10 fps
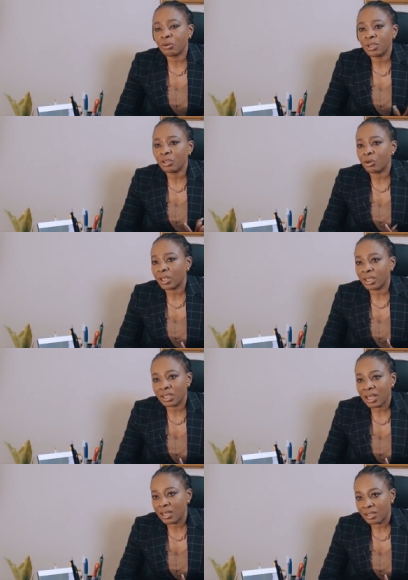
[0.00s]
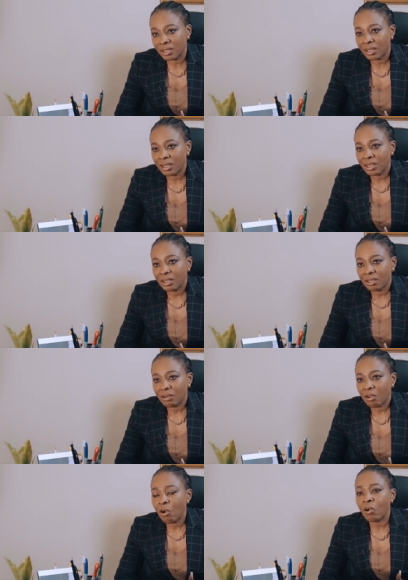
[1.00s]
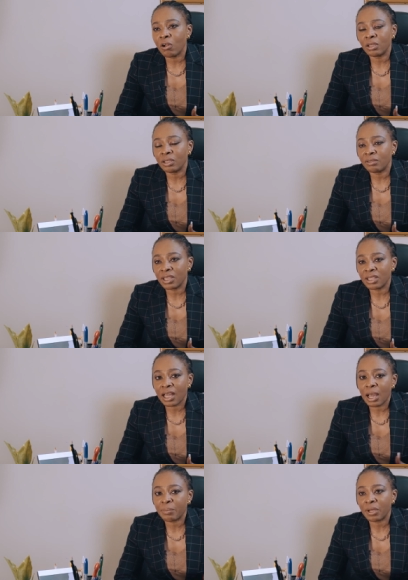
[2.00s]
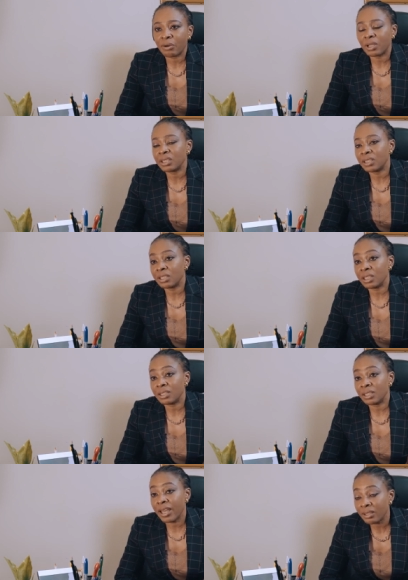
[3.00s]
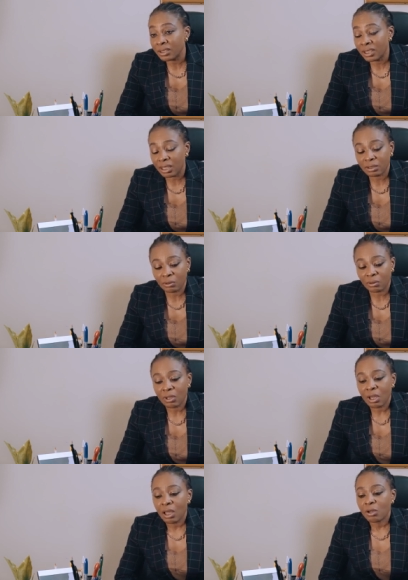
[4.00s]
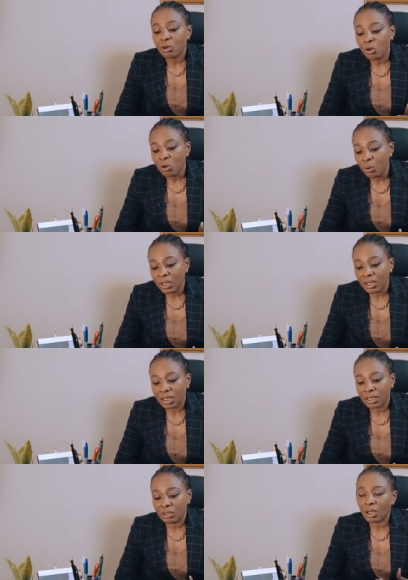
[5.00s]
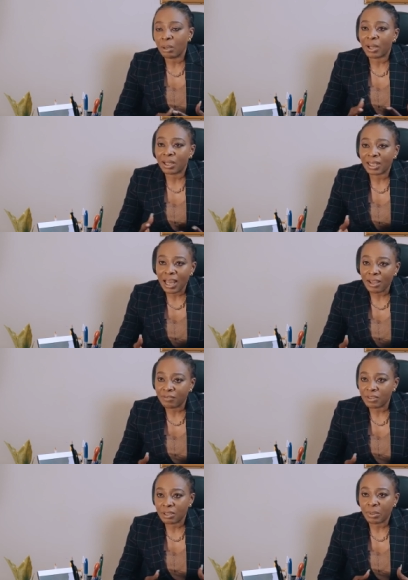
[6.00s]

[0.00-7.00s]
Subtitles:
not really rocket science. All the things that happen around in health sector, knowing that it's all about life, it's